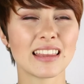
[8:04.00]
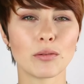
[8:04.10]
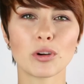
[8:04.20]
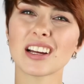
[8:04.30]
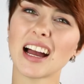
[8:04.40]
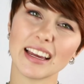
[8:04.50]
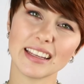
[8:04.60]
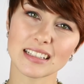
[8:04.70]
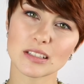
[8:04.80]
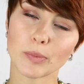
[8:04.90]
they were
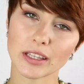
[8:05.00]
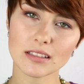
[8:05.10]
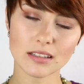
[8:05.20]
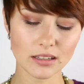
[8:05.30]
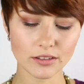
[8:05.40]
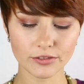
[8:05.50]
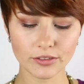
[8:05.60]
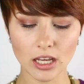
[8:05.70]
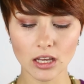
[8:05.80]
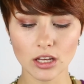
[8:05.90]
kind of expensive.
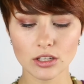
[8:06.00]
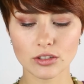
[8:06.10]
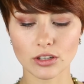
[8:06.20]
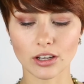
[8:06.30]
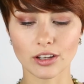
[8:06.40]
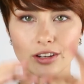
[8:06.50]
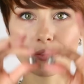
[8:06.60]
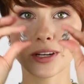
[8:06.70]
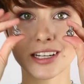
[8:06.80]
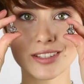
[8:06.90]
So
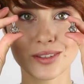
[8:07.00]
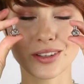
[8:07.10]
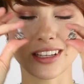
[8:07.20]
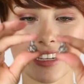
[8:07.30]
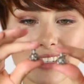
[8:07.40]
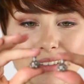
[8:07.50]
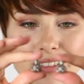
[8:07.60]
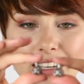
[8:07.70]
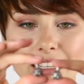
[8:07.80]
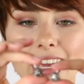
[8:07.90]
when I saw these, I was
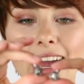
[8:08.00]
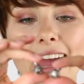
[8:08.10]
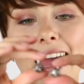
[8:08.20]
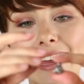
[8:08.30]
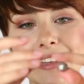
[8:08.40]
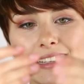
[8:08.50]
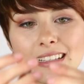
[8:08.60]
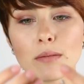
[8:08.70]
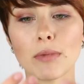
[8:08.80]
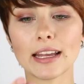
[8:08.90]
like, yay, these
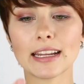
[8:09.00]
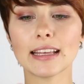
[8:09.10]
are mine.